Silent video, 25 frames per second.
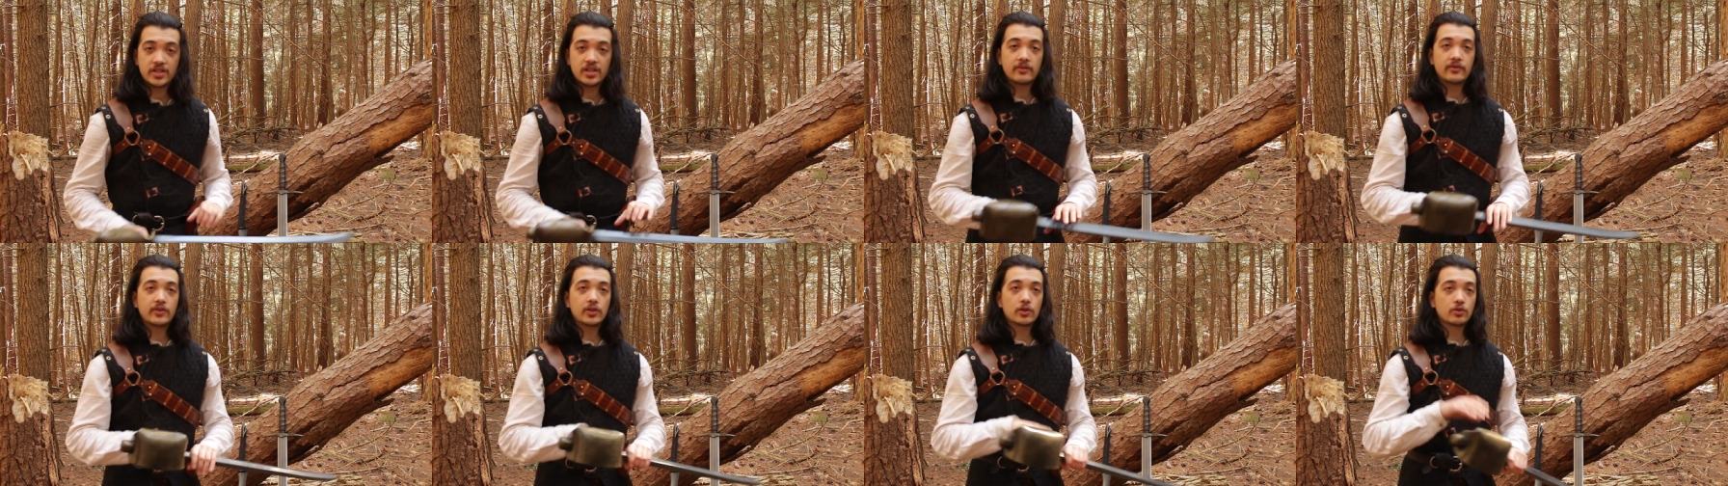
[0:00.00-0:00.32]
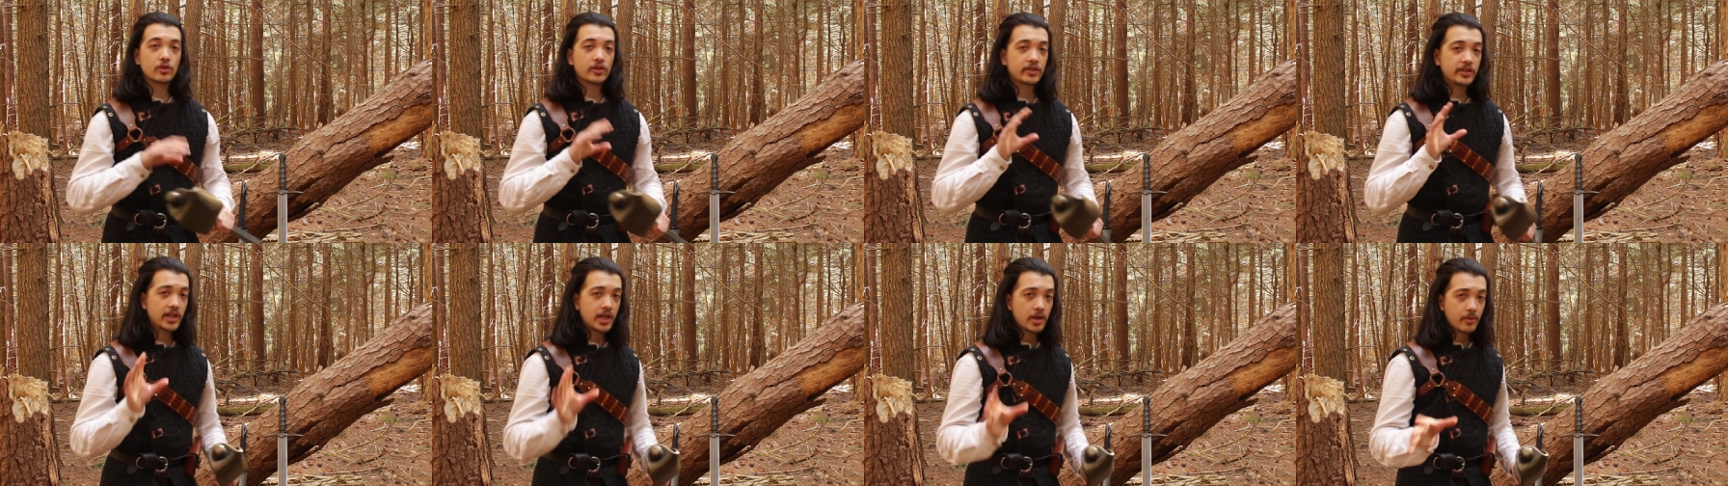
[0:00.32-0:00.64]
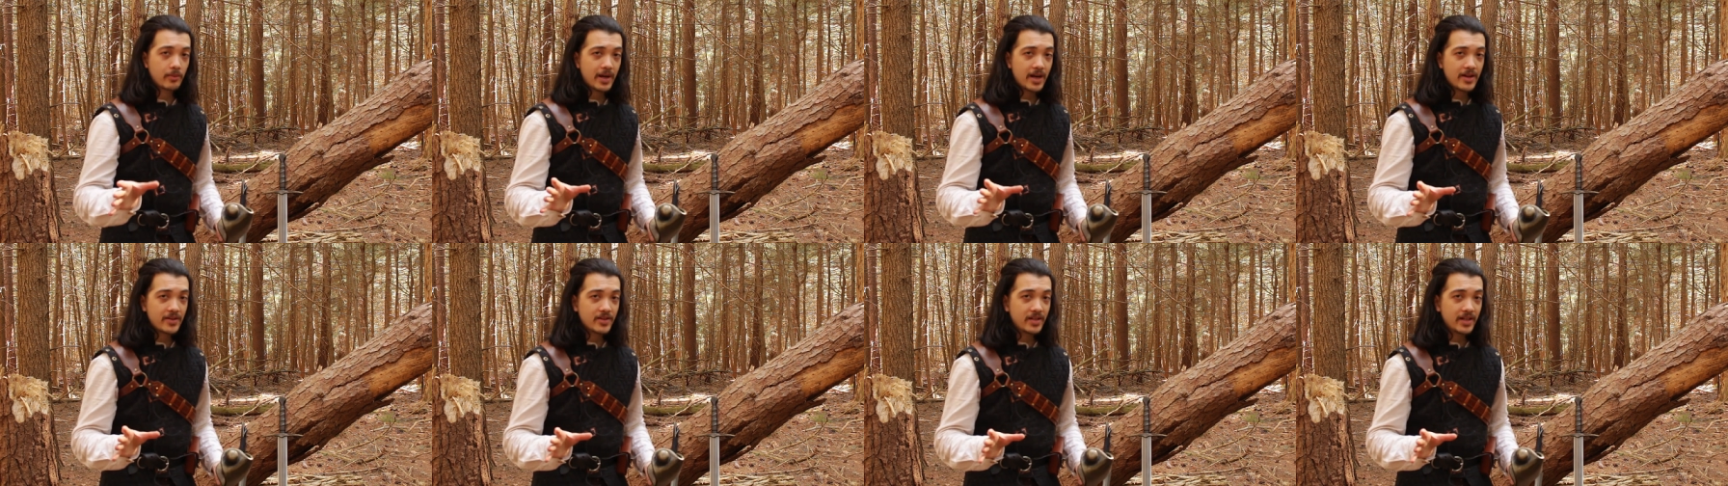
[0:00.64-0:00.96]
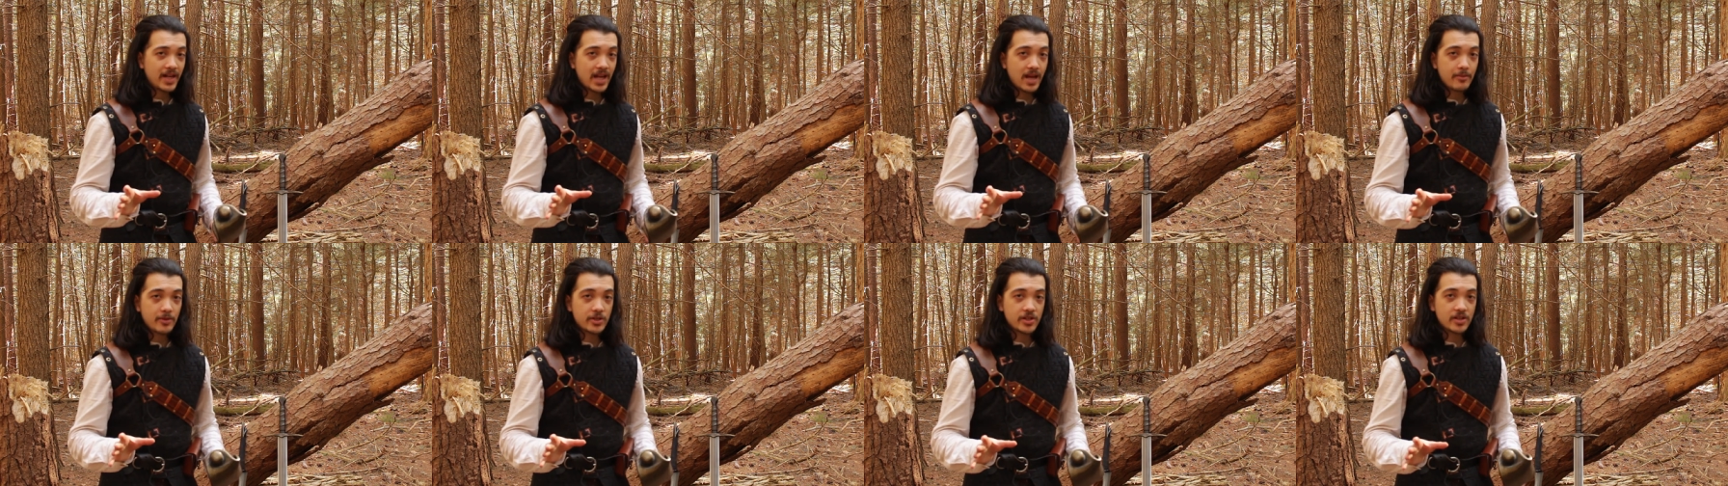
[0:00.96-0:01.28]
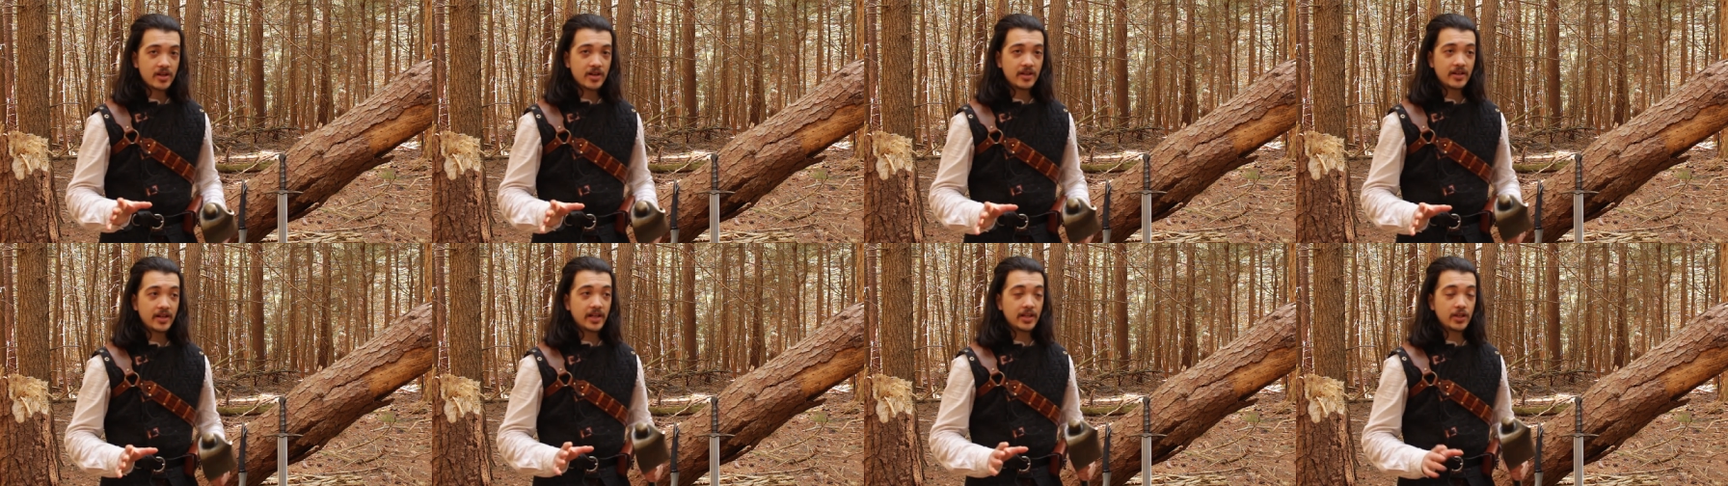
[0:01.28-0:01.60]
If you're looking around on
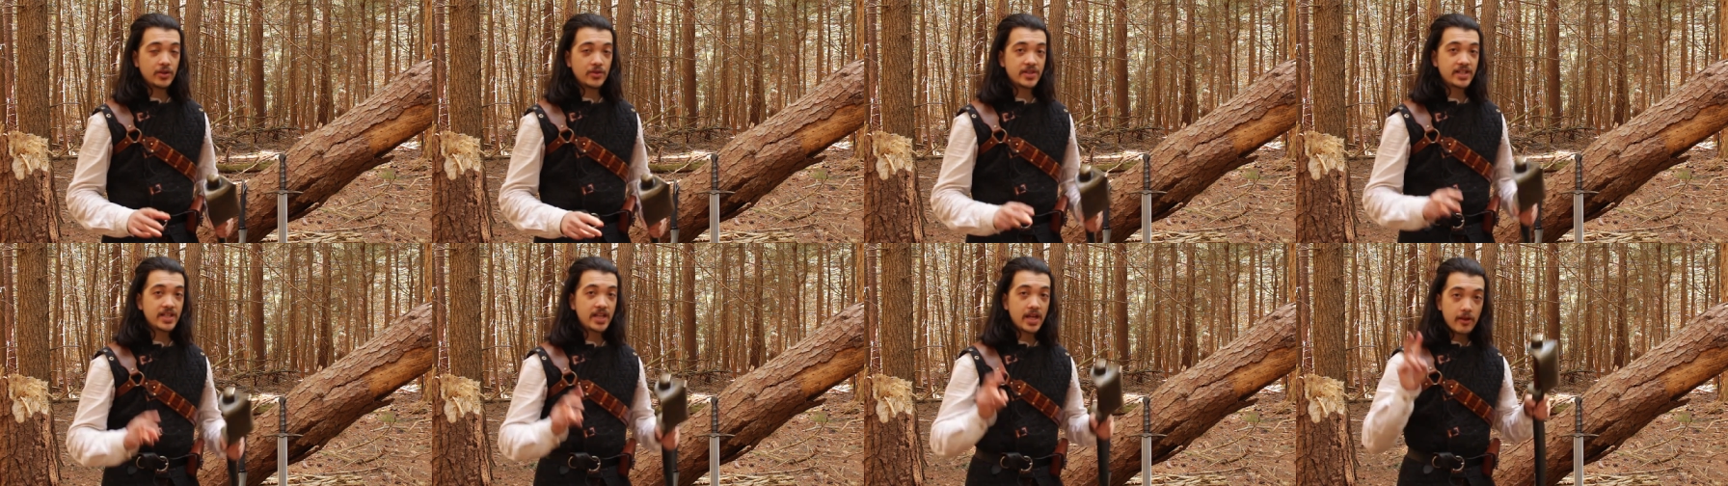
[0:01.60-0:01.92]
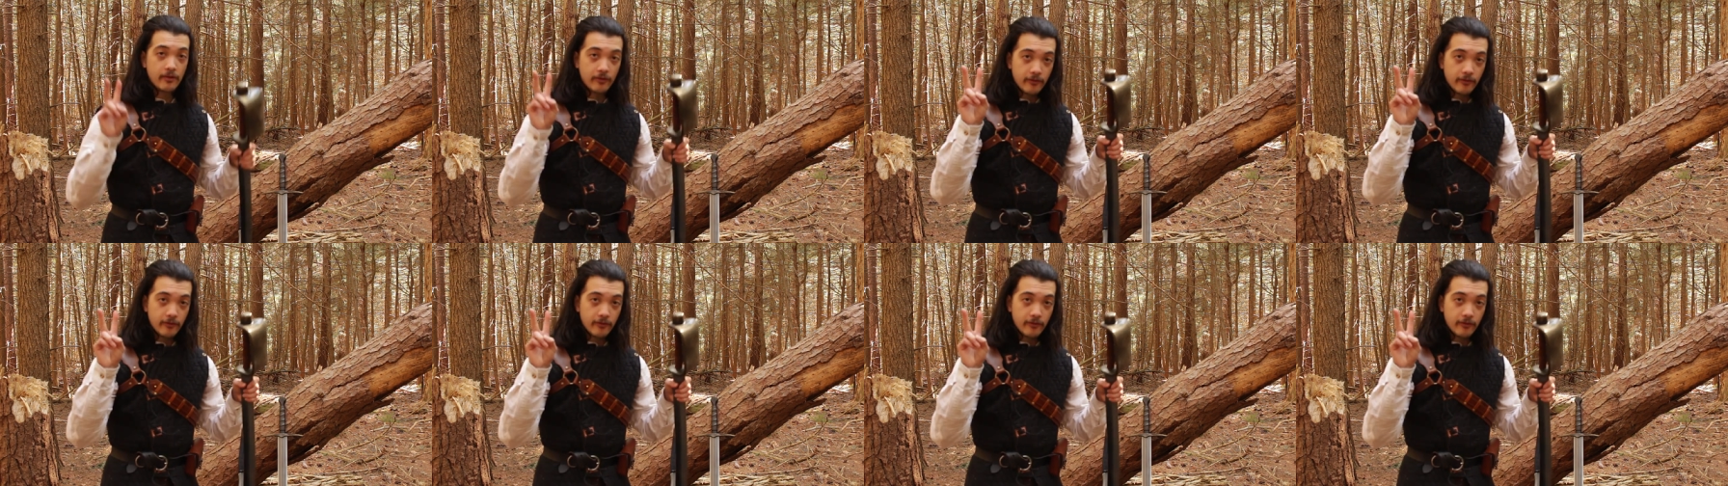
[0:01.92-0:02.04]
Amazon and you see